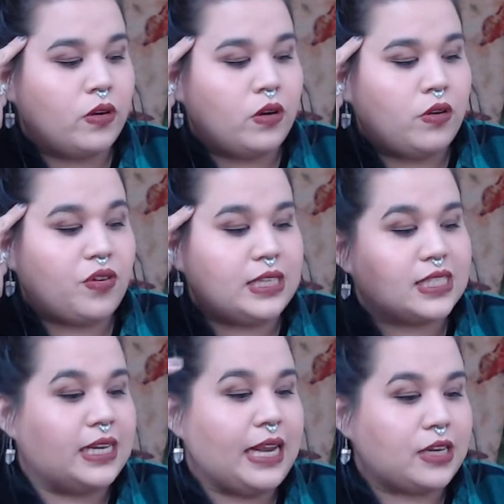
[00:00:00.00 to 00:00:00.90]
for this
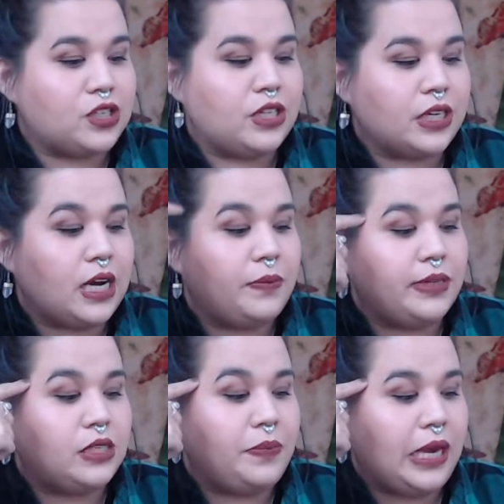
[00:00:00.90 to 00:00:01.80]
connection to come
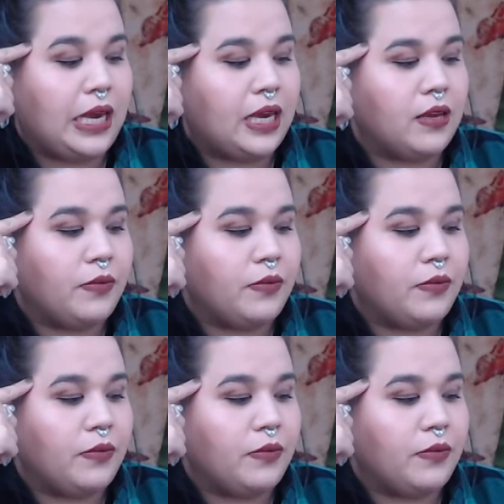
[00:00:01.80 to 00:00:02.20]
into being.